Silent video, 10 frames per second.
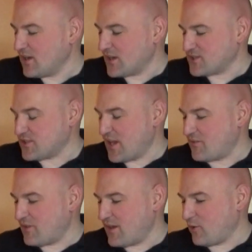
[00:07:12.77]
As I
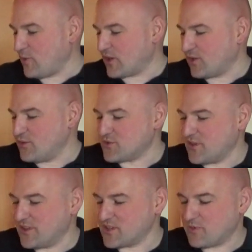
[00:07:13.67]
say, all my clothes are
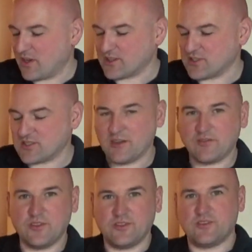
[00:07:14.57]
in this box except
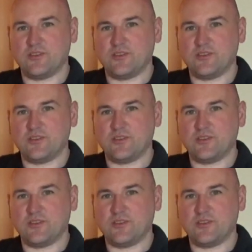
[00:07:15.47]
for